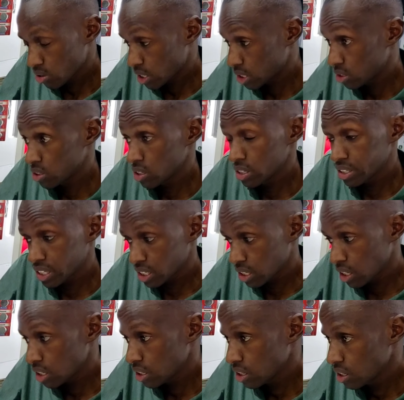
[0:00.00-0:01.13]
that it will
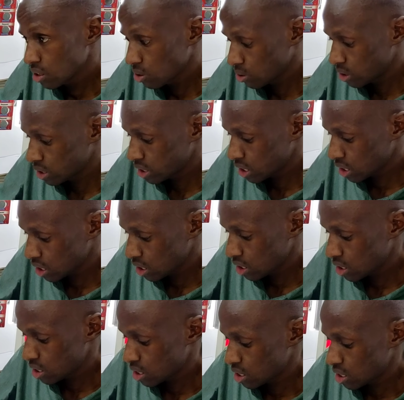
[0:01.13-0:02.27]
trigger on the
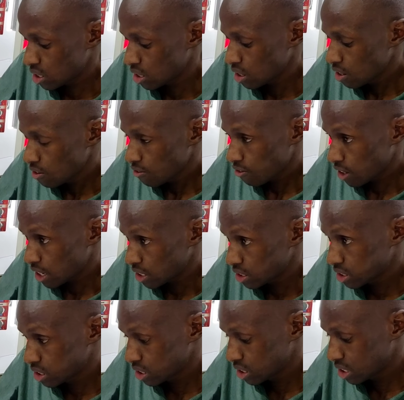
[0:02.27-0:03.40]
second
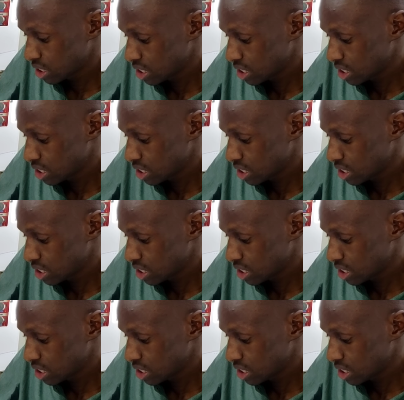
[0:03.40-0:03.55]
flash